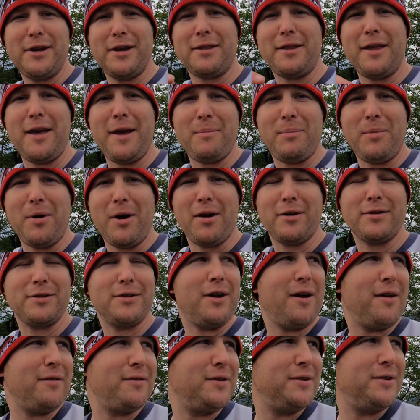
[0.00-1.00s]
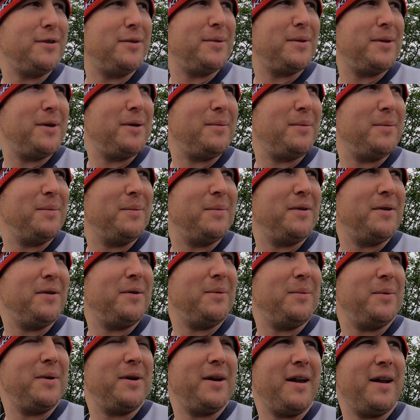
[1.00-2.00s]
that box off too, that
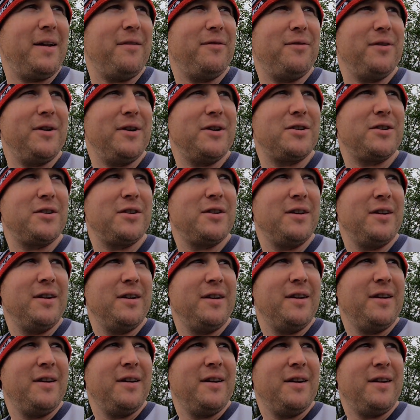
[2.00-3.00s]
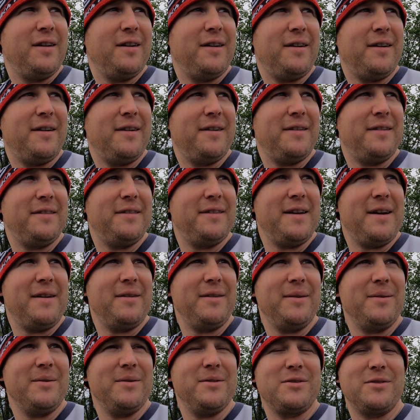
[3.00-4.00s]
we'll get a fish down
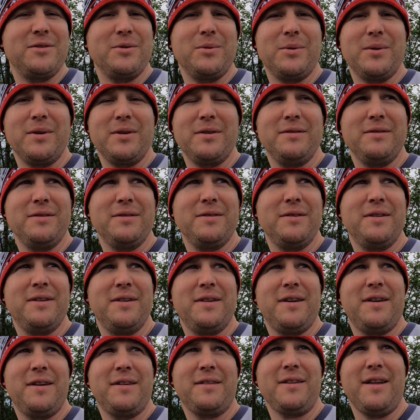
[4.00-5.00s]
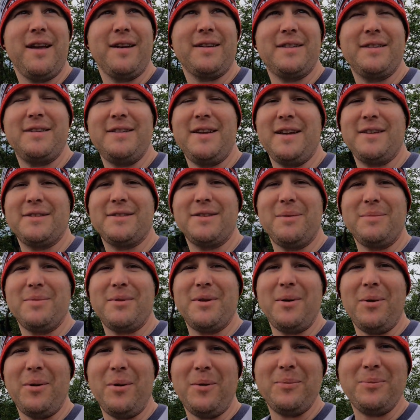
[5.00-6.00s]
here in Seward. I'd like to take
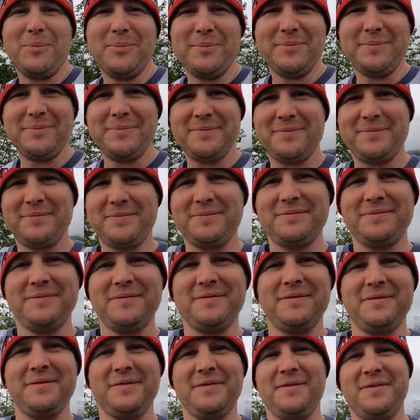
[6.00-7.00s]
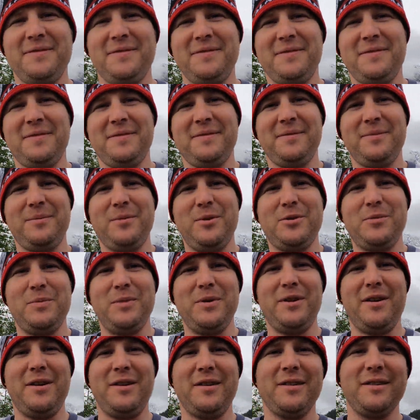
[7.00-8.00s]
something home. Wish me
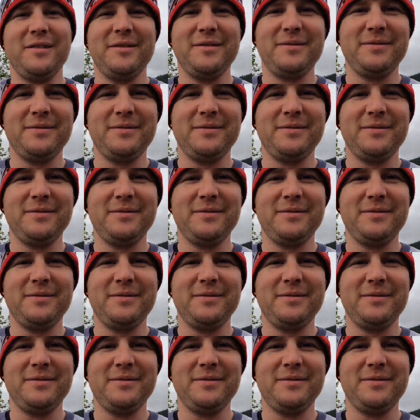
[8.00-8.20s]
luck.